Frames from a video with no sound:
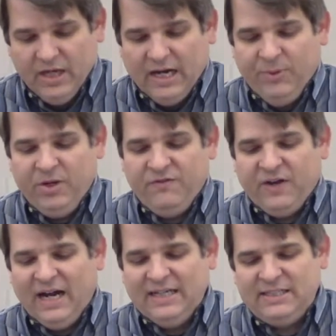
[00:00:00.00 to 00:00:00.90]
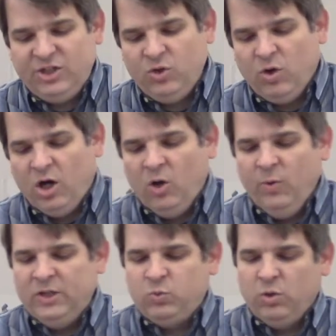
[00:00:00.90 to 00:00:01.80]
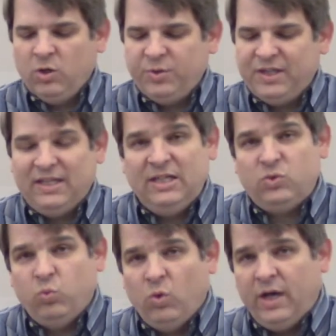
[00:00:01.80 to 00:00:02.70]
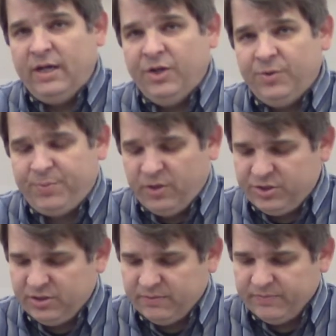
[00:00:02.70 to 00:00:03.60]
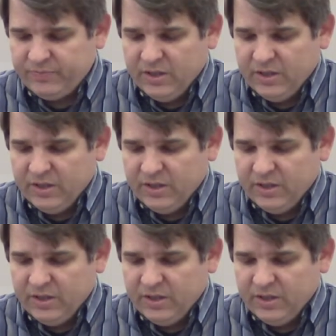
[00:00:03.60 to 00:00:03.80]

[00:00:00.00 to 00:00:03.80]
I would advise that you always work with at least one other person.